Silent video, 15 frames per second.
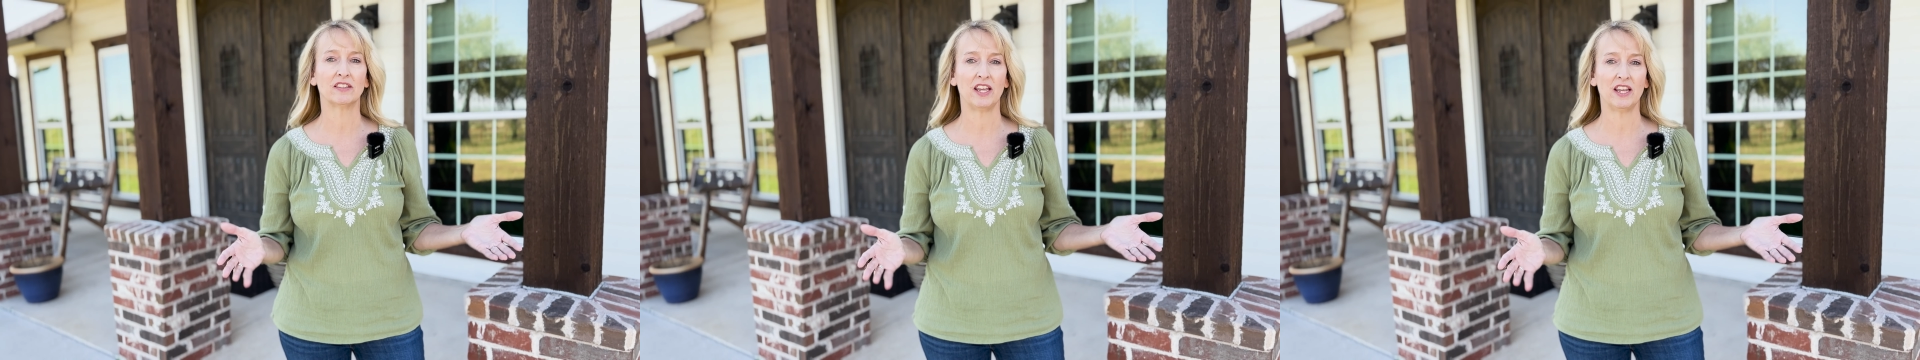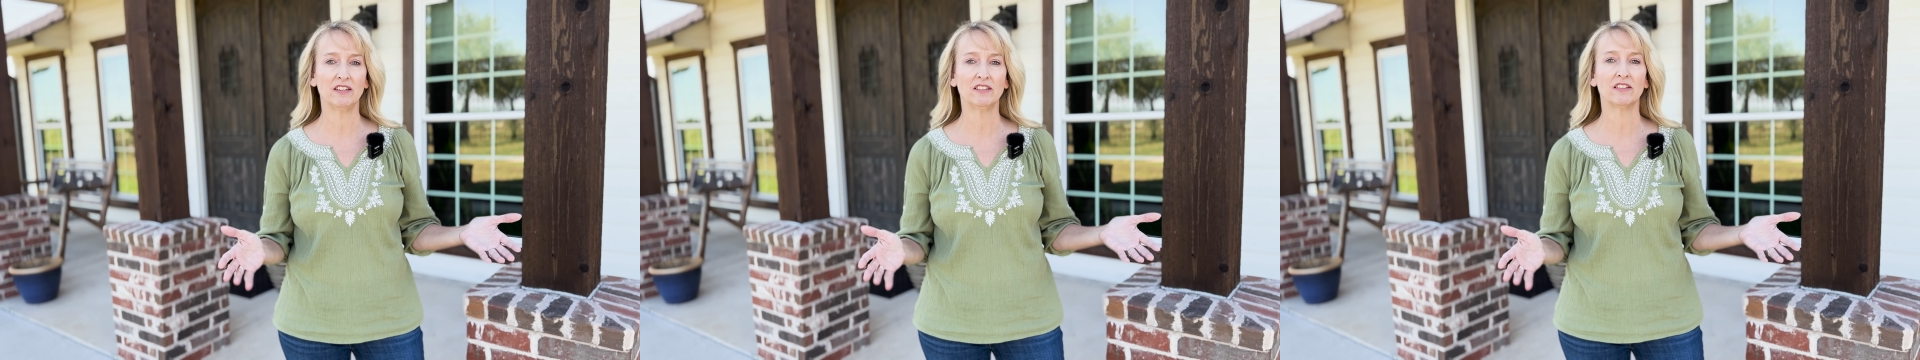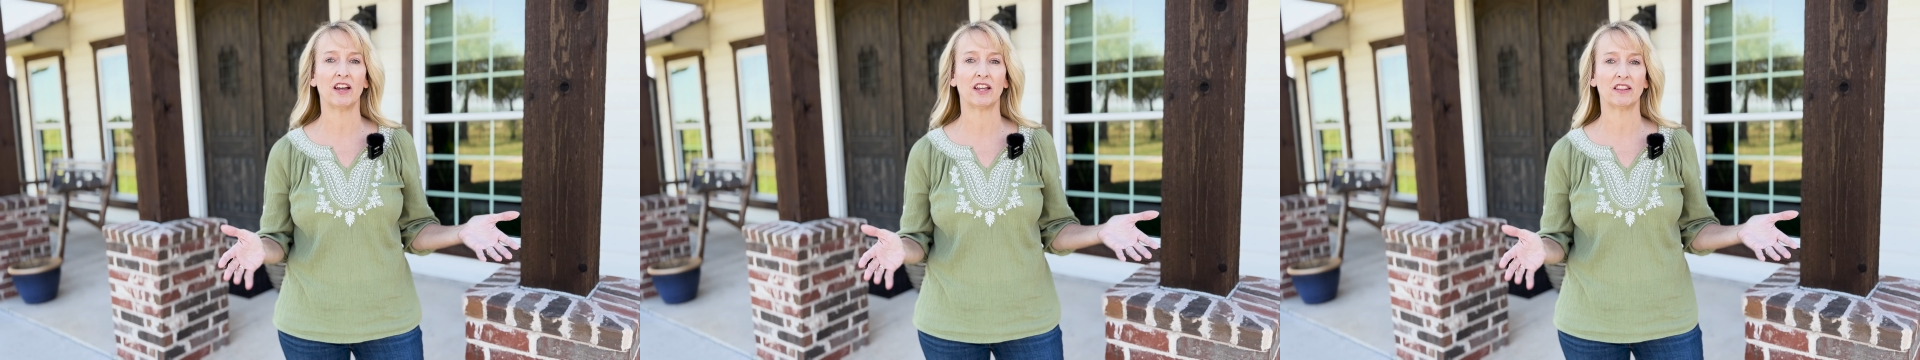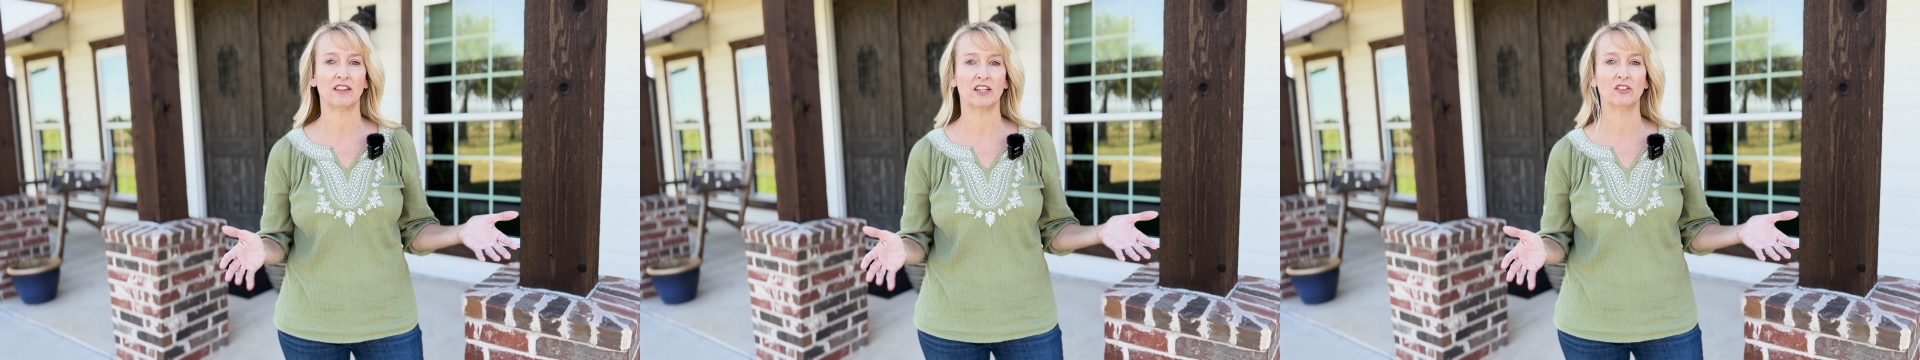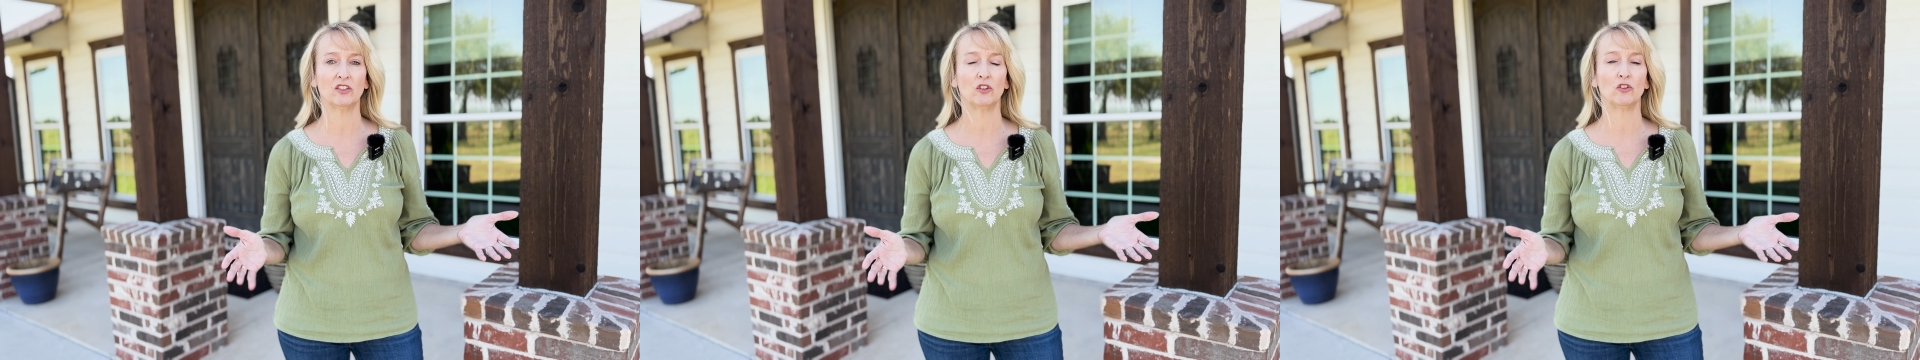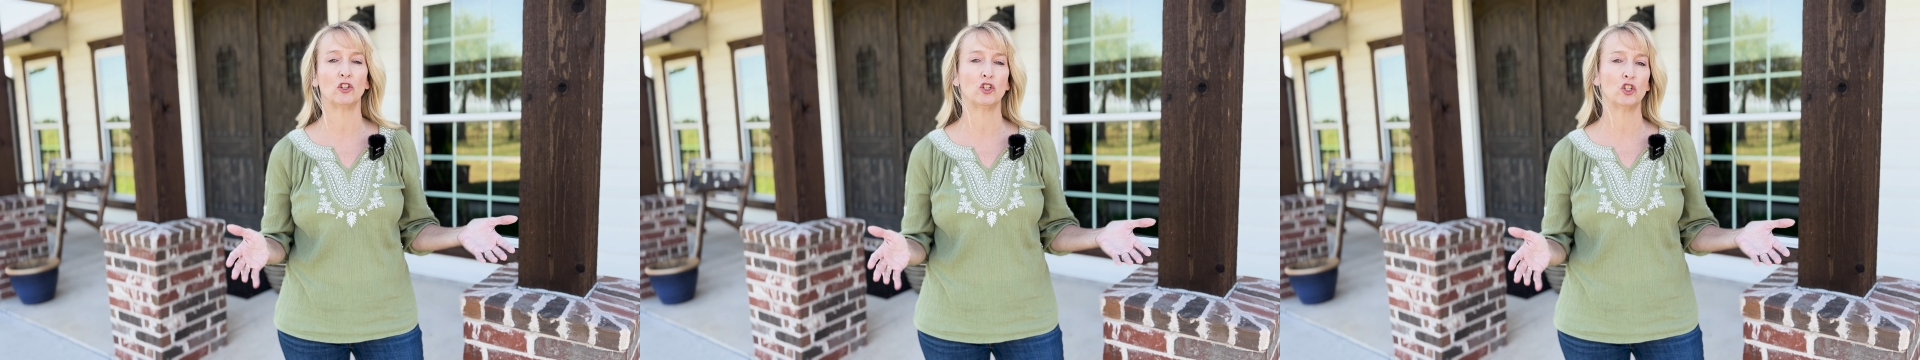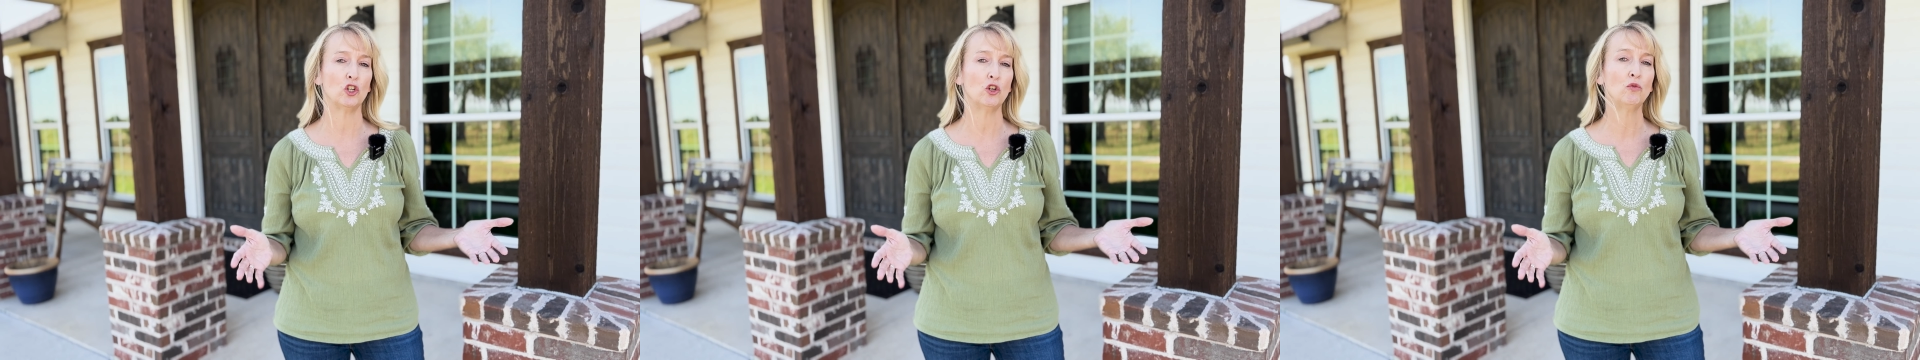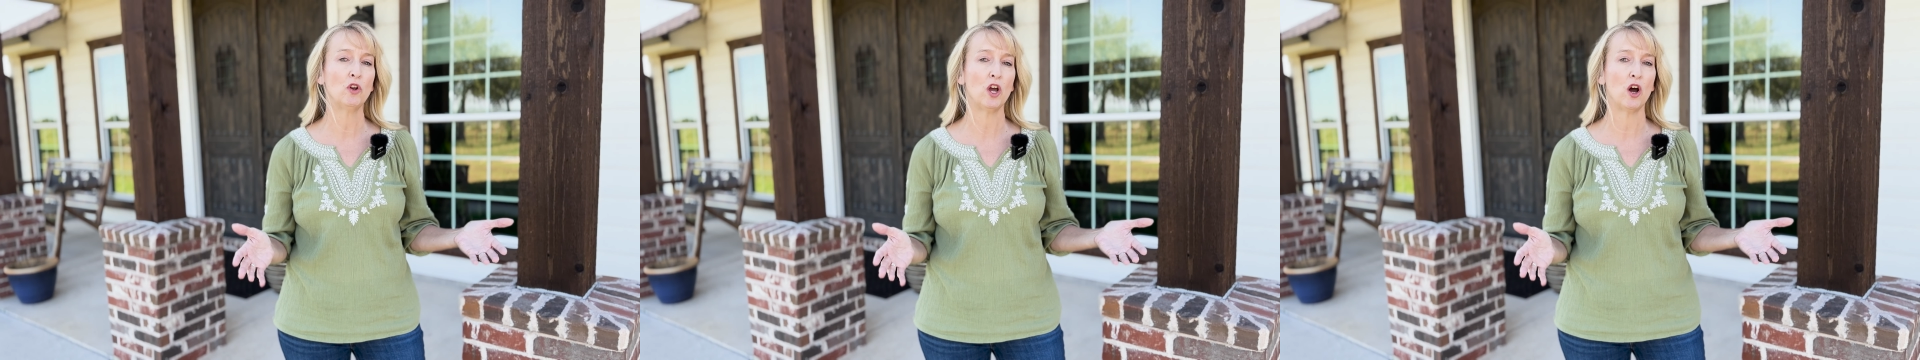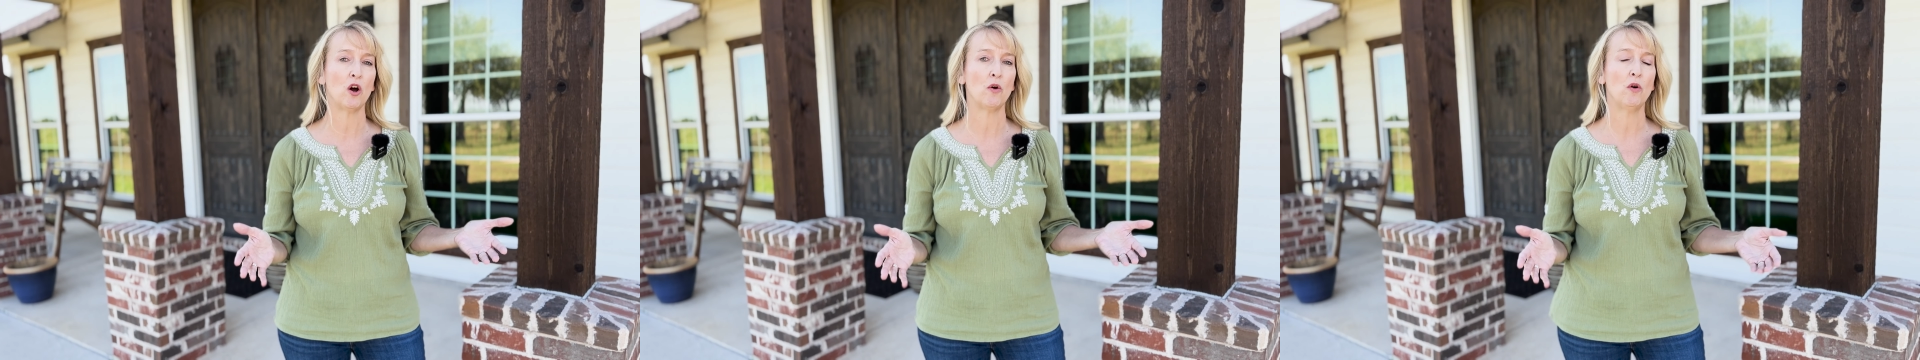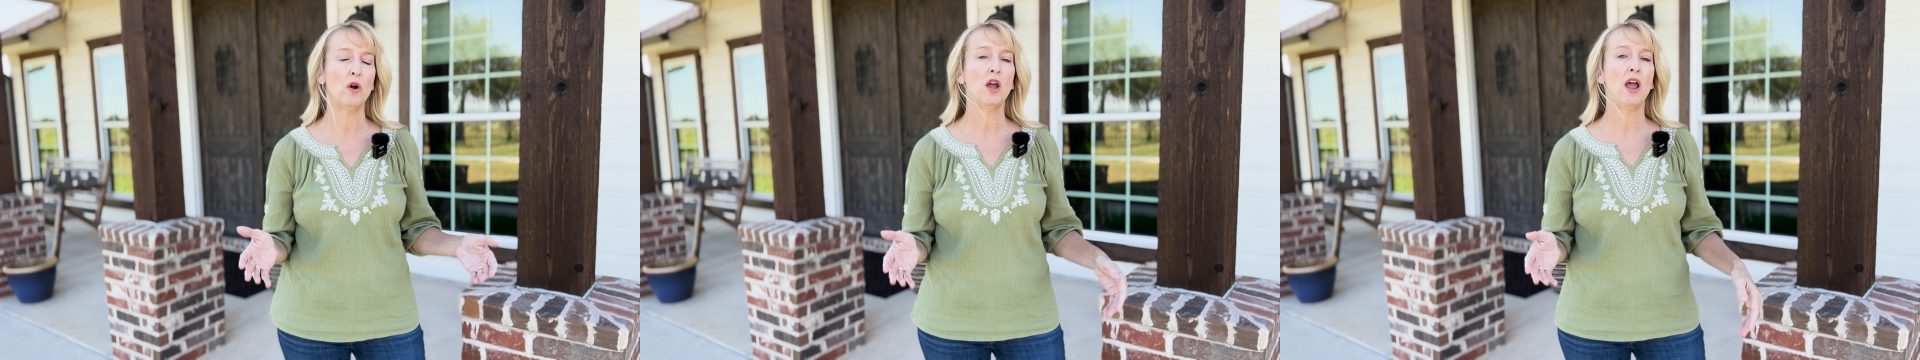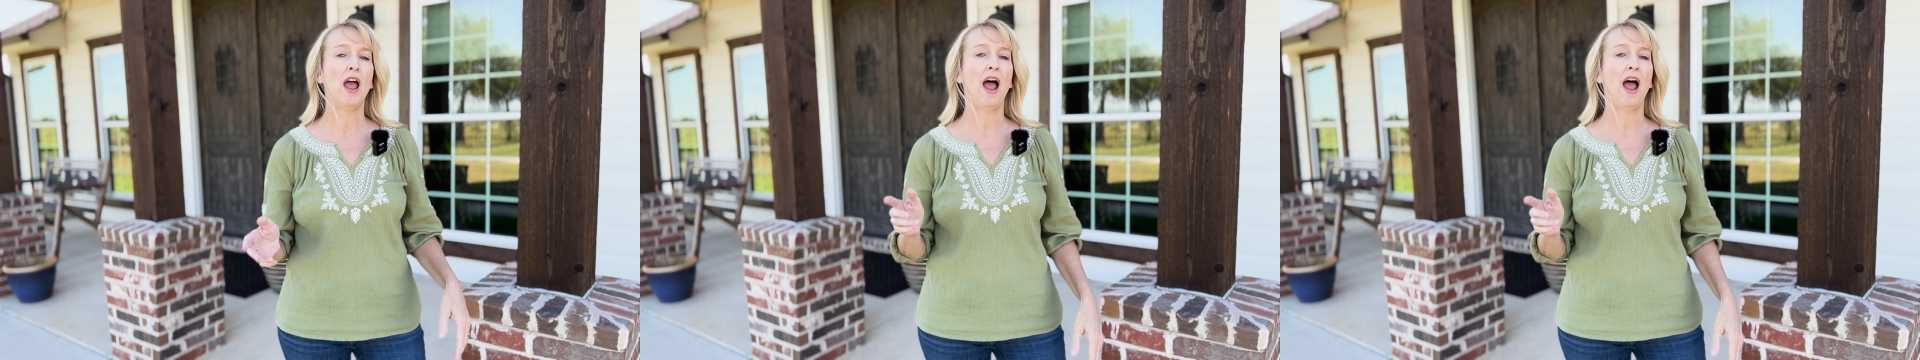things like this so that you know